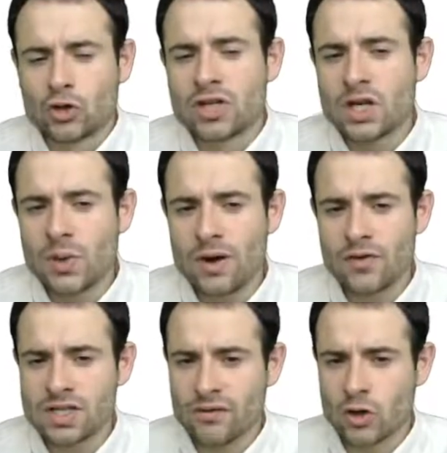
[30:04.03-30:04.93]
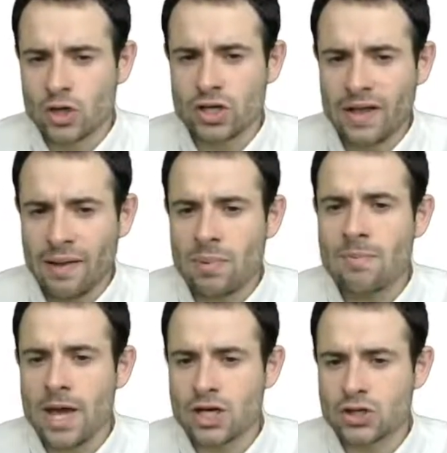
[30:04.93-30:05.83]
degree of risk aversion can be
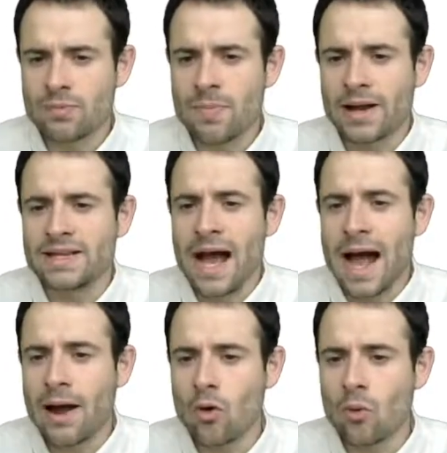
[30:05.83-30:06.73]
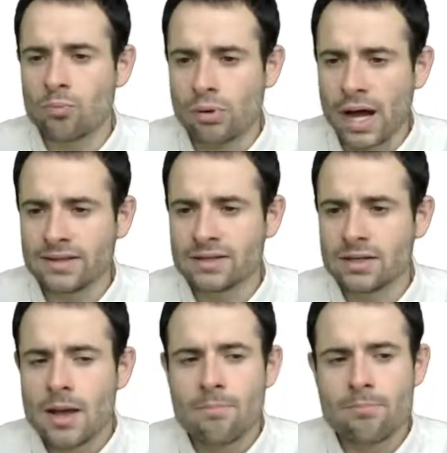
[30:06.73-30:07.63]
measured by the Arrow-Pratt
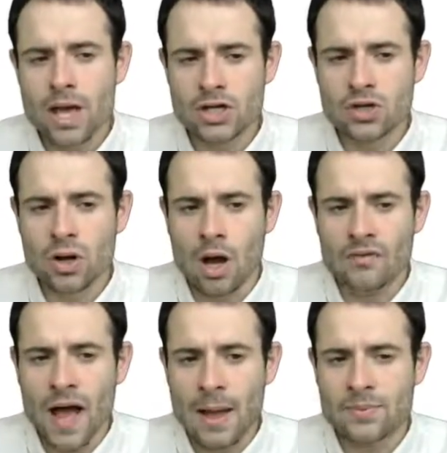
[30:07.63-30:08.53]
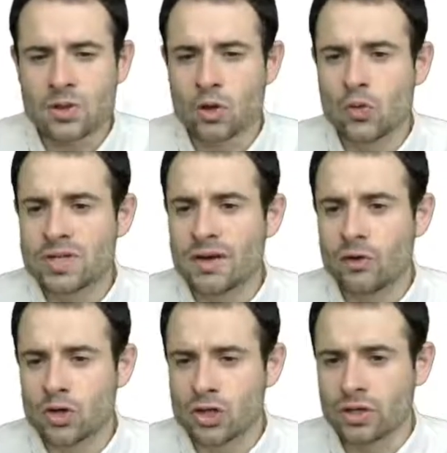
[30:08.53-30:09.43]
measure of absolute risk
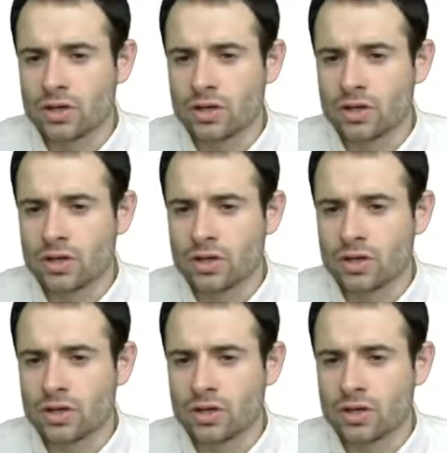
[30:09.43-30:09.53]
aversion.